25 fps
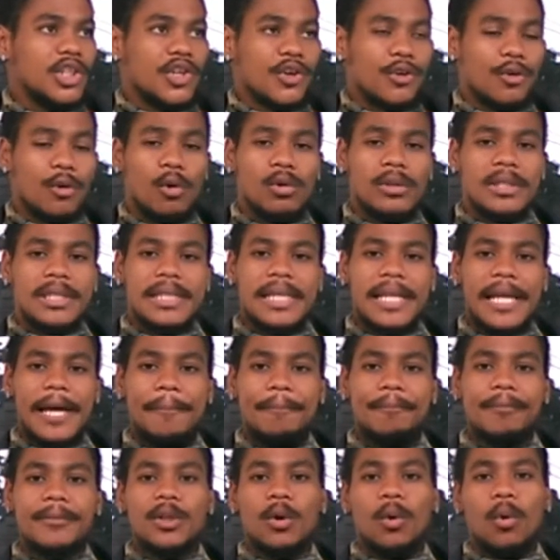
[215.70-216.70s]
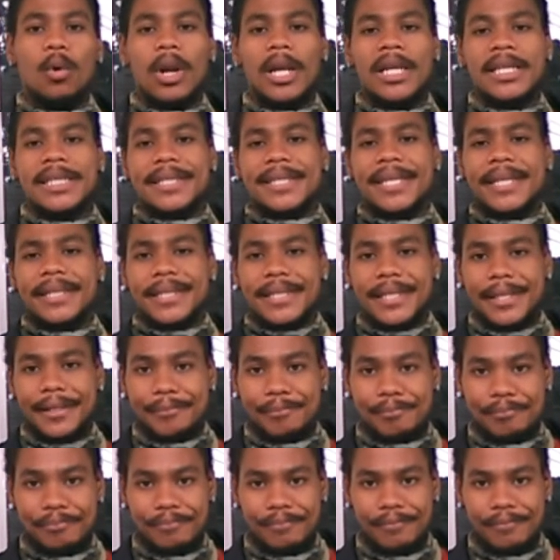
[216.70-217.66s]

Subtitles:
Jerusalem, the Holy City.